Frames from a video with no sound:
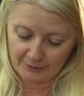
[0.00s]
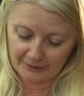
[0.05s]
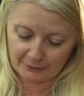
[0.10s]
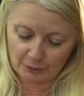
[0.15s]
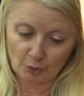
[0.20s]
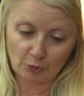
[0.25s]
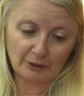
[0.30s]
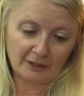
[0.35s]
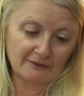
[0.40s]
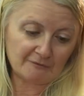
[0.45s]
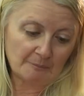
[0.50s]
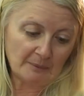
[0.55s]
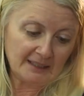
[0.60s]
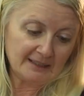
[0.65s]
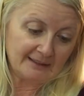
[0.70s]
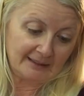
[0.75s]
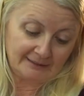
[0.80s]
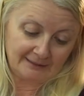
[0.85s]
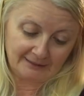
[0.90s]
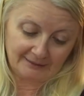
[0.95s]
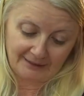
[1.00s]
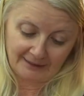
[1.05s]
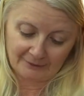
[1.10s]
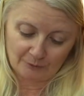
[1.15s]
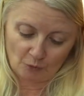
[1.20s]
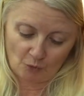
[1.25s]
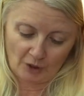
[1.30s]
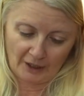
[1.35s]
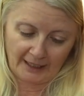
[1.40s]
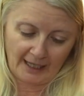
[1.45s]
could have been that it
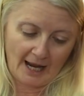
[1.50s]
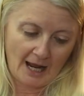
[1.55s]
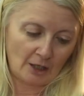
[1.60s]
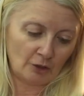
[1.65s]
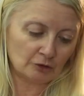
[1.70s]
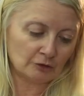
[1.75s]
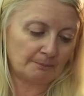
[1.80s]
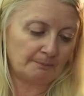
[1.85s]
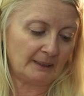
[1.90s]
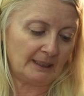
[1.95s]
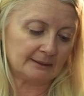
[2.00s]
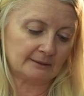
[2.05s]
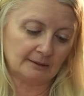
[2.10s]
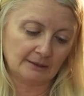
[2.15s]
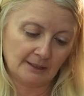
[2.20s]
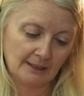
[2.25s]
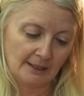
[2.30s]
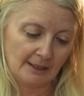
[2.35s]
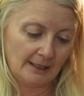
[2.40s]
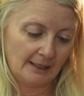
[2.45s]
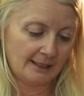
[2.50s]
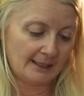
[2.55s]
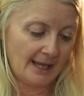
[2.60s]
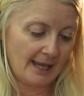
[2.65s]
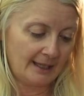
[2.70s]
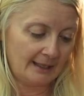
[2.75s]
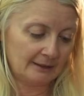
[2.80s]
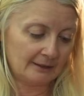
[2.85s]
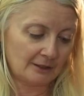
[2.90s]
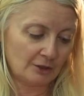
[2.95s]
didn't work out, but
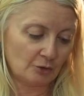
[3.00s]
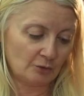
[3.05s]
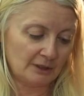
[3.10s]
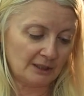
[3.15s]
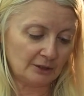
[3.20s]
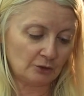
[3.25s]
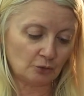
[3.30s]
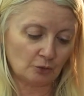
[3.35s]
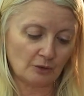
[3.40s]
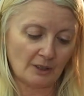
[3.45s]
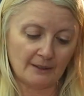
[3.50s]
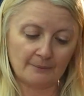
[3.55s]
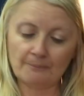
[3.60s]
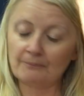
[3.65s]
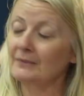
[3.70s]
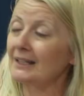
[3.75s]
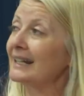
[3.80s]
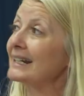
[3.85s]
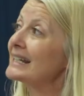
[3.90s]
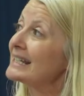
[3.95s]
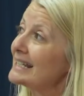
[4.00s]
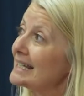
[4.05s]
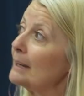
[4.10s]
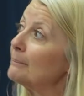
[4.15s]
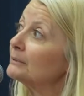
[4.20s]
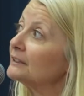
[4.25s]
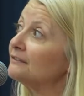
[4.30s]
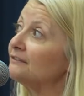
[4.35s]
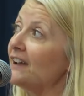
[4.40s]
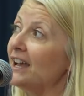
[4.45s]
again, you need to
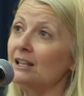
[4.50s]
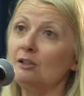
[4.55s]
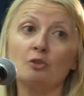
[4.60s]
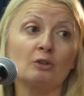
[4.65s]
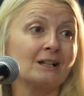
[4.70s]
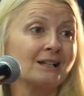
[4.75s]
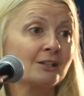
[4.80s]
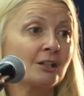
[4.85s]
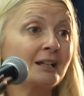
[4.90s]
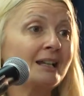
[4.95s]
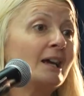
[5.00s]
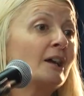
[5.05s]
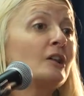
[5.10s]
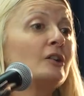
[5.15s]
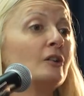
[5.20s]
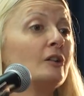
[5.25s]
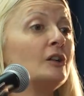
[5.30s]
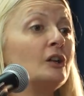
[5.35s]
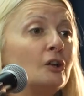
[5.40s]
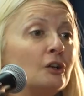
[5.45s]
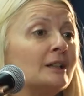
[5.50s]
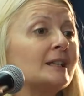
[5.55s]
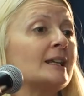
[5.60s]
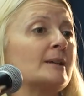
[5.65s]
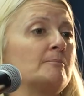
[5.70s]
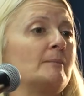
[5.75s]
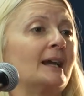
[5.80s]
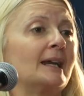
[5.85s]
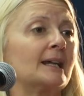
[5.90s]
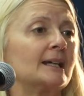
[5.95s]
accept failure as a
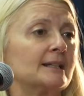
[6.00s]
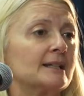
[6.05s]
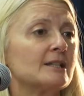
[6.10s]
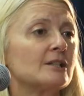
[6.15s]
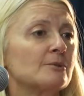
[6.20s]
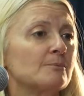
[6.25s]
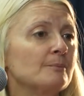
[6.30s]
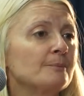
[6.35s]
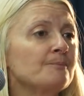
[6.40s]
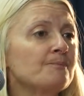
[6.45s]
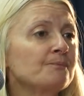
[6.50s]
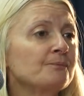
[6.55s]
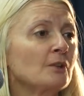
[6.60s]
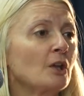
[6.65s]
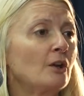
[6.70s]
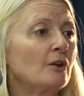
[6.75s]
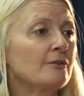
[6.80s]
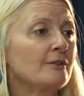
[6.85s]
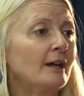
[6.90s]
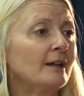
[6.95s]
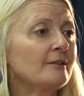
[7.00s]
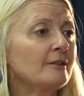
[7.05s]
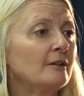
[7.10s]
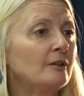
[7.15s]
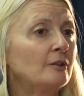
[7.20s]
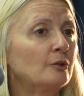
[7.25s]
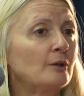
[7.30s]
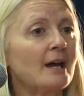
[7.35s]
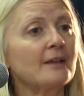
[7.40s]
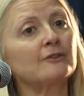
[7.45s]
learning mechanism
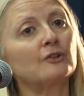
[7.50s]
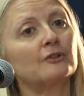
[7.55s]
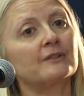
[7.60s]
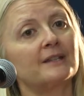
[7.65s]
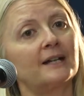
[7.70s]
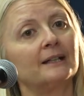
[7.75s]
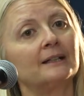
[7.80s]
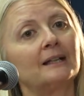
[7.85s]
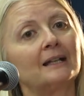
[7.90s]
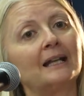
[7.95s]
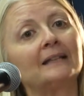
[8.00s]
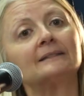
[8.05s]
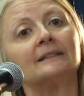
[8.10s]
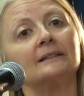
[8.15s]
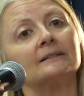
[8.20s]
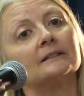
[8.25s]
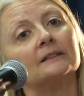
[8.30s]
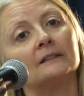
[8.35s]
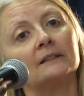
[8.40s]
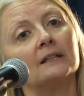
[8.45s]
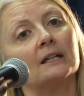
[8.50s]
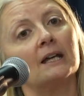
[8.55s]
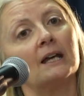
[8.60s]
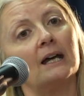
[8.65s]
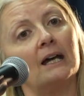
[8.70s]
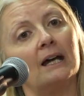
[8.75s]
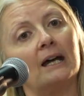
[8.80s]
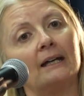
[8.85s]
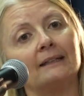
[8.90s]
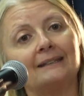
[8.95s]
rather than let it
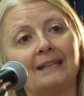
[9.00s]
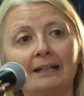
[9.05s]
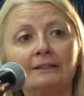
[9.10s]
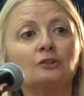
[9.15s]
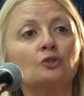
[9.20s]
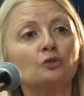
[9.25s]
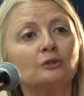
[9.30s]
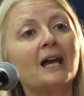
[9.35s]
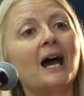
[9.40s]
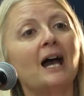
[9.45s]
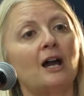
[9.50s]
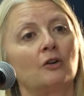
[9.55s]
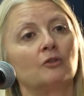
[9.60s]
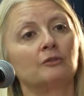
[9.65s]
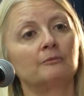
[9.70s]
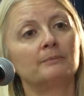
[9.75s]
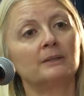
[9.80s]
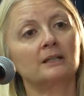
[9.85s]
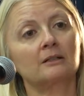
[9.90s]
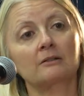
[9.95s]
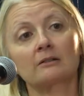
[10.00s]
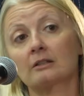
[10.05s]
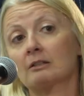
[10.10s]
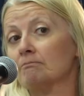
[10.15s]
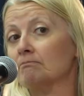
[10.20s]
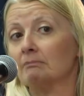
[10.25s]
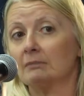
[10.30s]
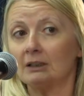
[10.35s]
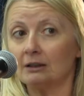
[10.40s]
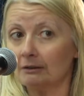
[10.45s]
get you down,
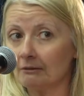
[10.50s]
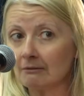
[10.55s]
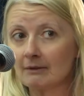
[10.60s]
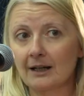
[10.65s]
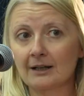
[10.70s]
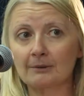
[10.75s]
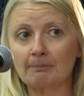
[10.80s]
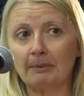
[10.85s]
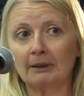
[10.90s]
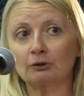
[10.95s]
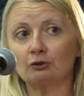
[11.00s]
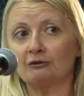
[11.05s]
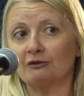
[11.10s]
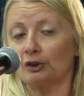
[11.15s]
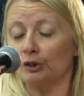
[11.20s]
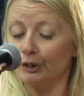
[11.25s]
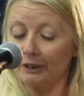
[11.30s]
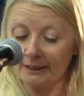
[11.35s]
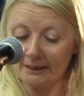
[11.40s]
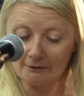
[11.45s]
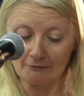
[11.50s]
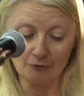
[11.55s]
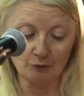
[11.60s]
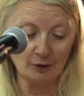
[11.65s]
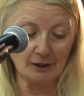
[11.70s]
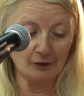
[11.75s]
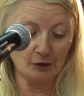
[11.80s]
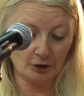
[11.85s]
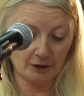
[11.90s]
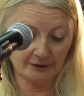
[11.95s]
because, as part of learning,
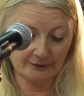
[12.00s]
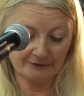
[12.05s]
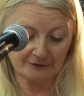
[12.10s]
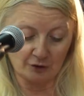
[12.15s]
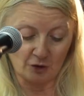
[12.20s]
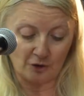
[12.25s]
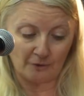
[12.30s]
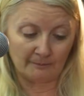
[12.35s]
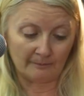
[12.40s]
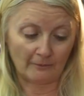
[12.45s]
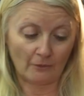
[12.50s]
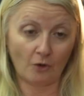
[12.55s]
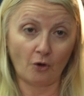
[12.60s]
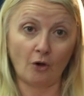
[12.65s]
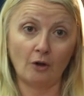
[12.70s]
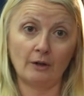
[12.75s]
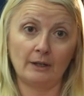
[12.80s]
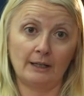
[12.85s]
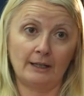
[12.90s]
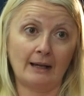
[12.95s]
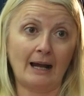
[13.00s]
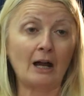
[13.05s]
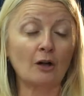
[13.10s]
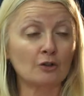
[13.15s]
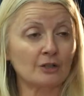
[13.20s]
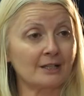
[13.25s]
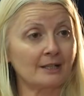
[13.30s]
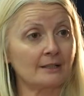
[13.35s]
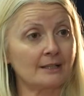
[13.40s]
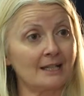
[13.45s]
we learn from
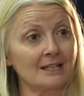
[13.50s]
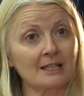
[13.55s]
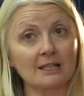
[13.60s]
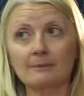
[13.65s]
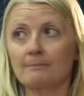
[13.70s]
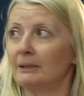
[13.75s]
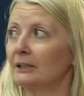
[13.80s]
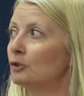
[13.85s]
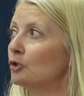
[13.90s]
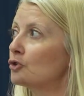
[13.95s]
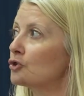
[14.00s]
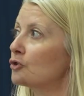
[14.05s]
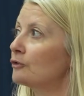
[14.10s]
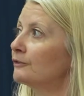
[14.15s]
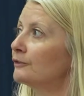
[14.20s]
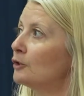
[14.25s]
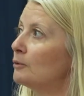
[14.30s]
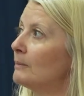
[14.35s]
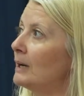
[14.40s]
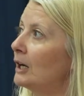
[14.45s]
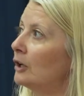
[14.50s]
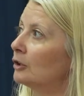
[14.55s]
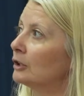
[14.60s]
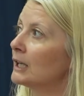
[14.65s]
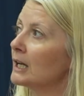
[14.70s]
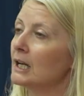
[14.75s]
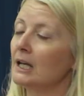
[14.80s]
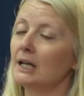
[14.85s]
our successes, but also from our